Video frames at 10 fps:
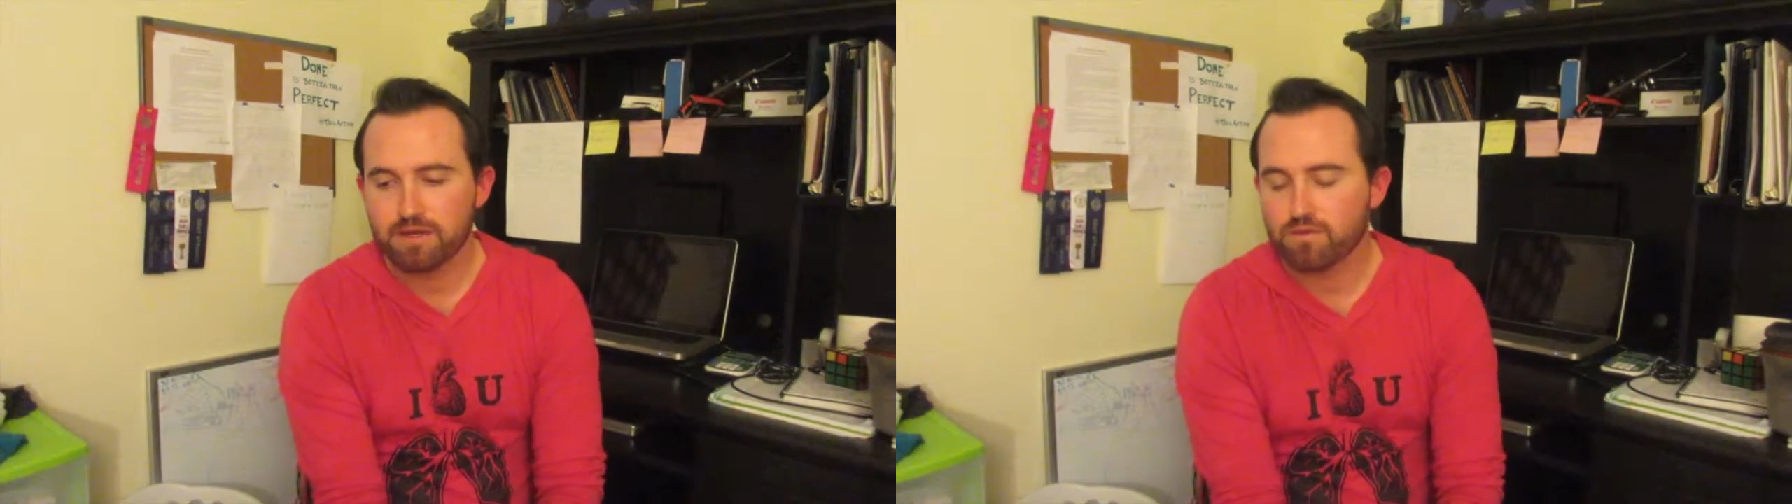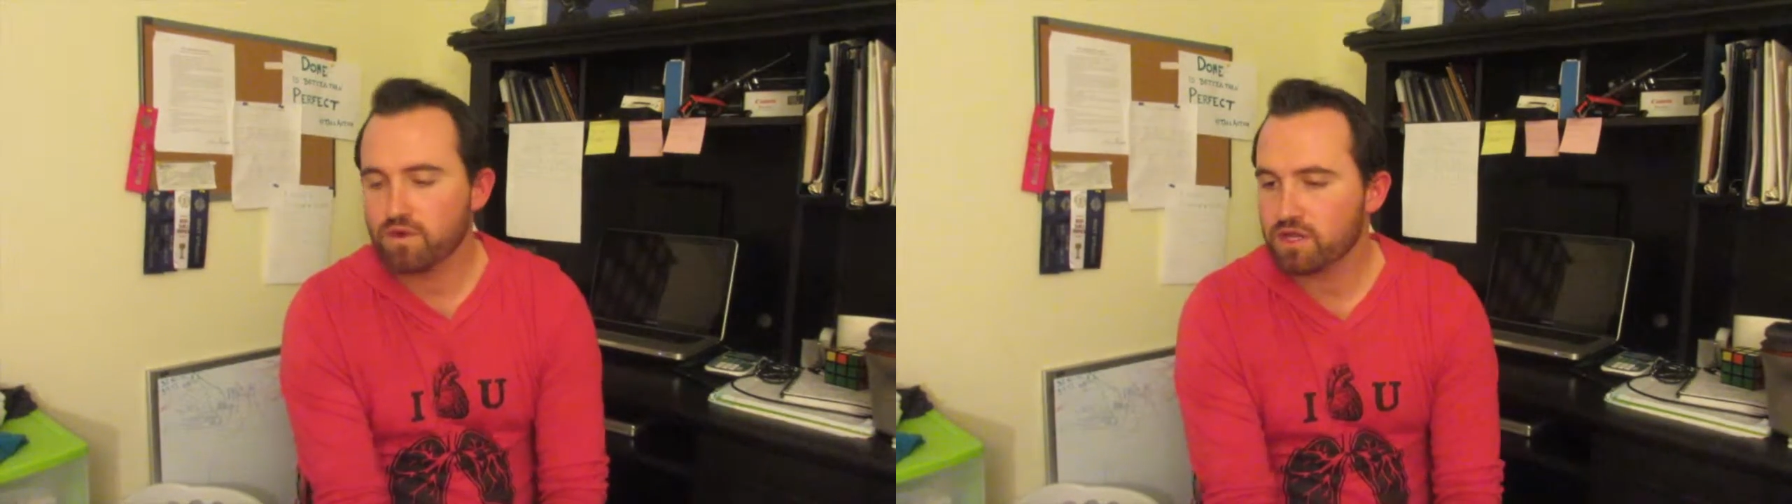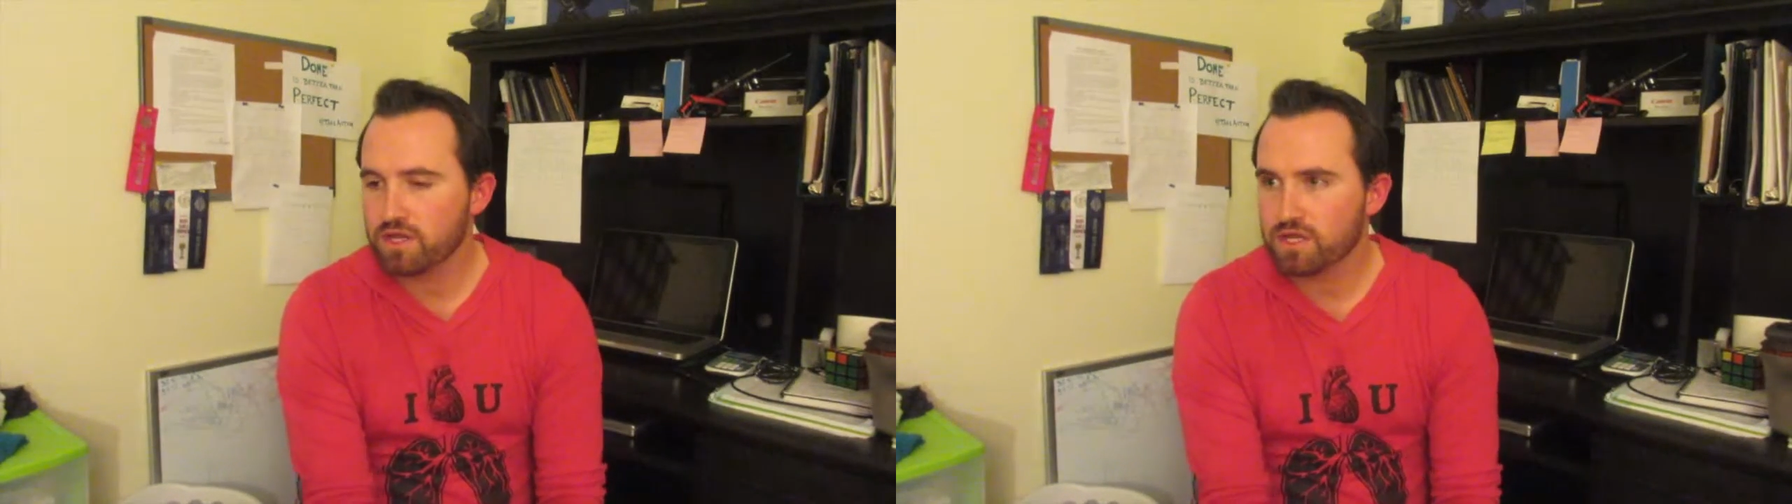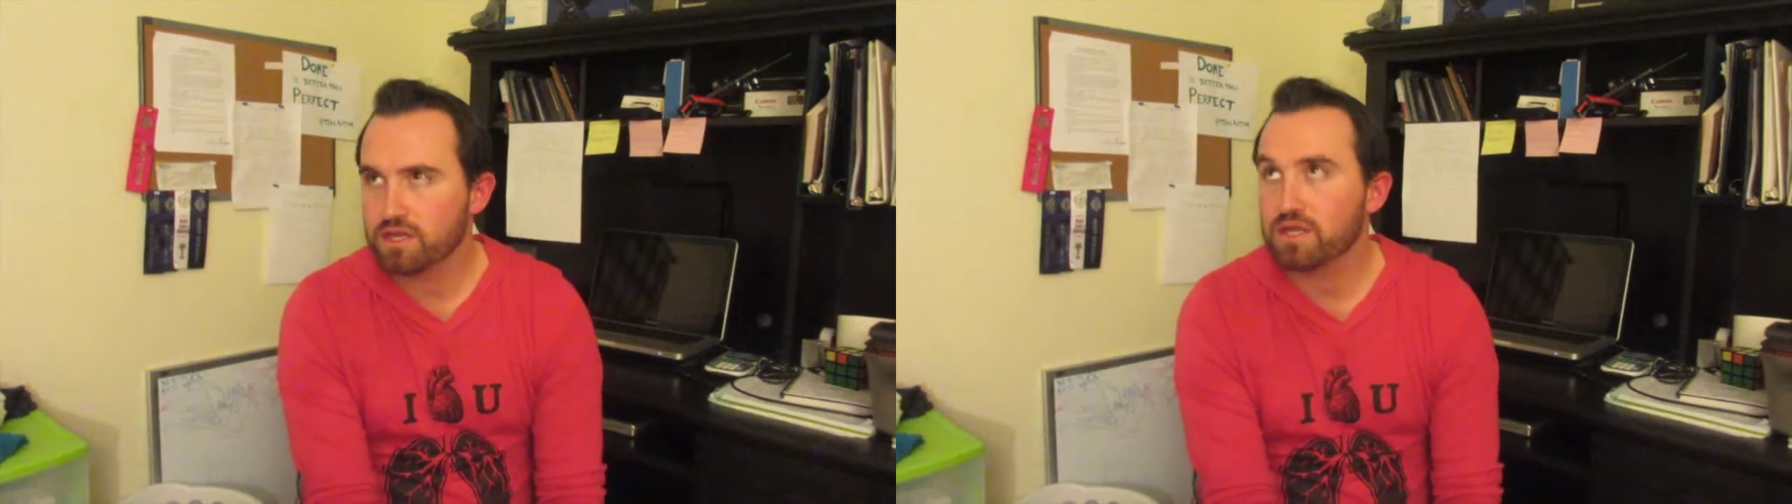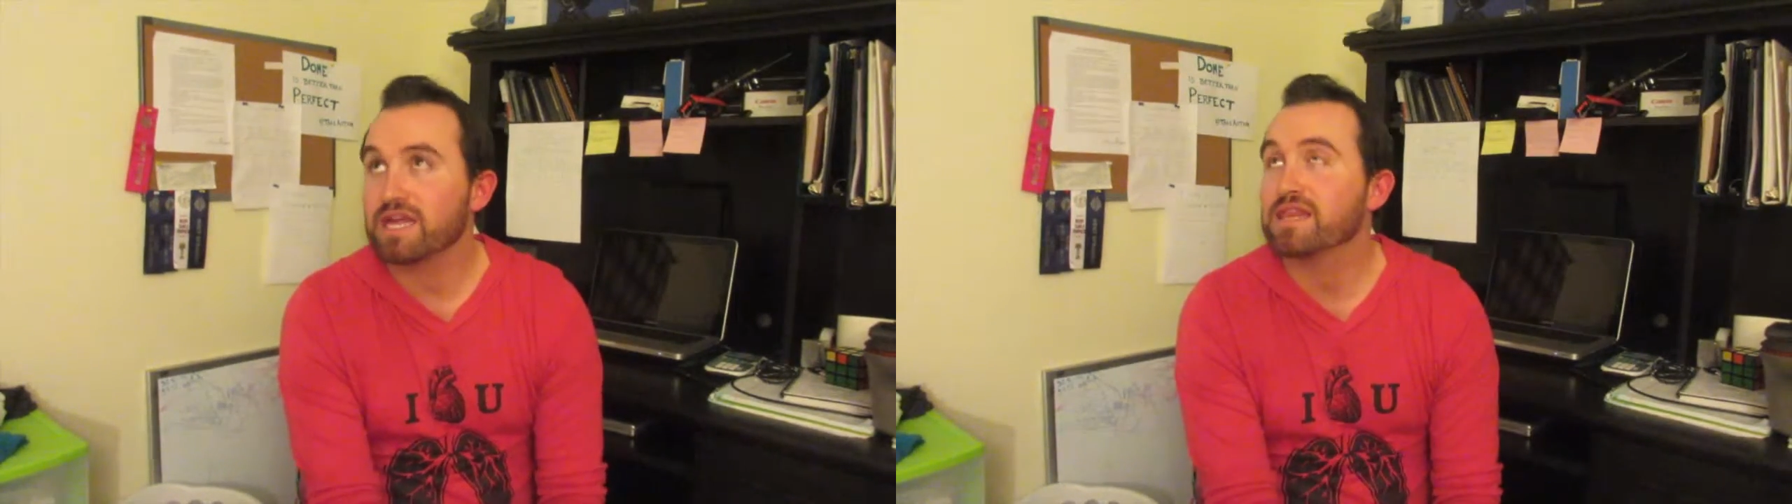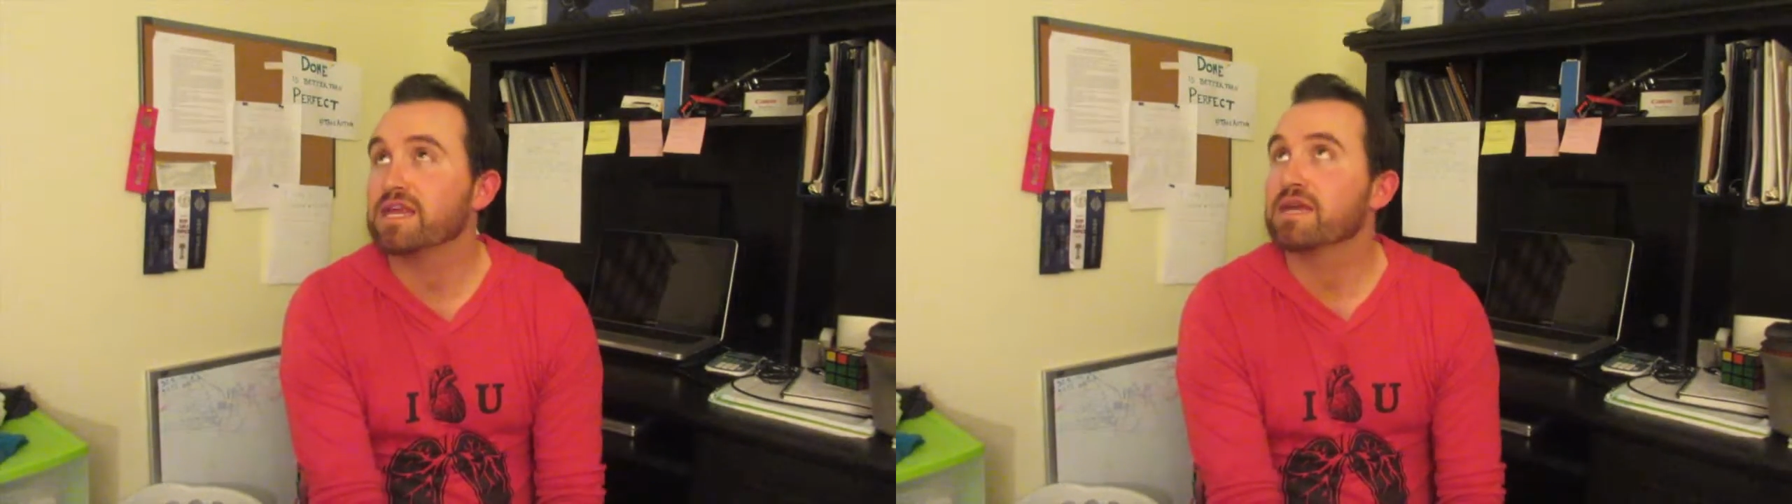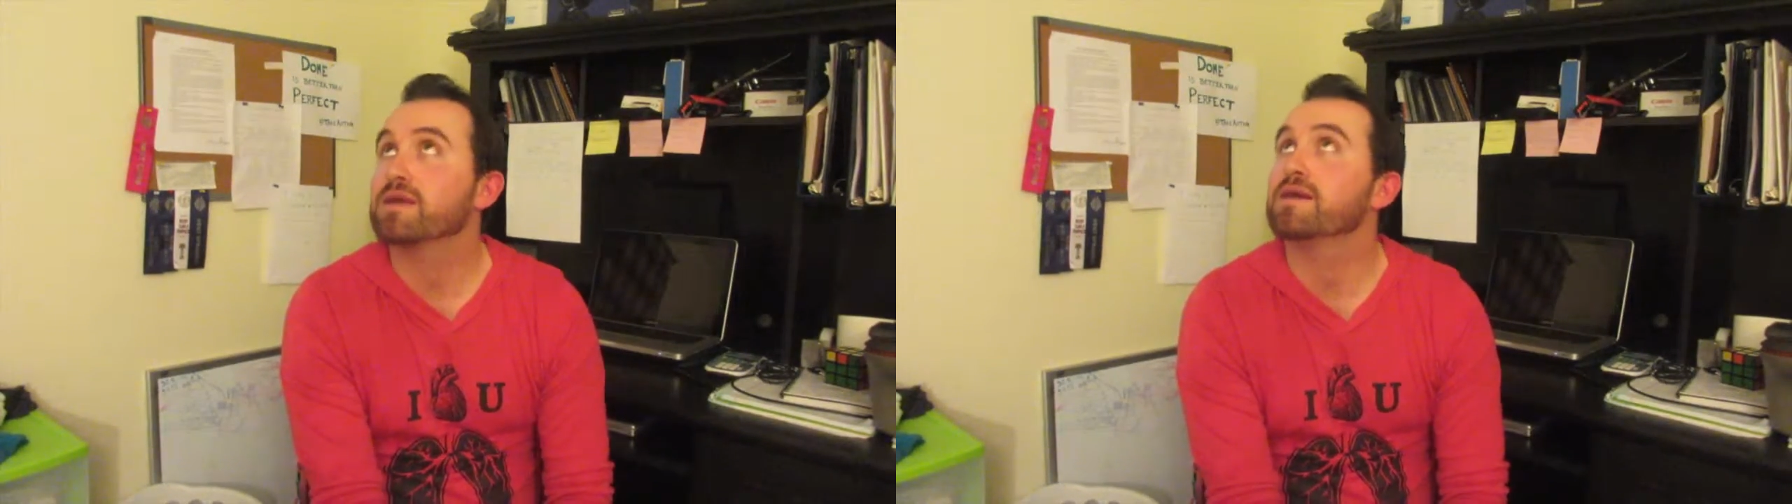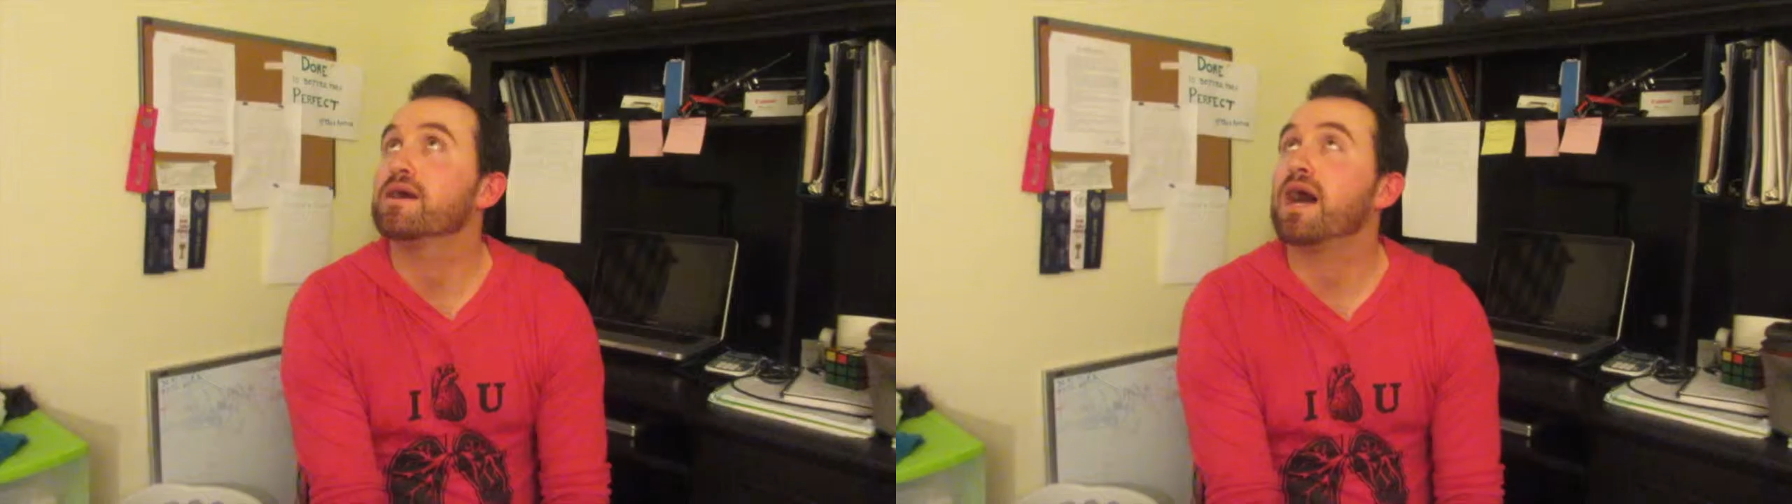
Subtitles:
One of the I think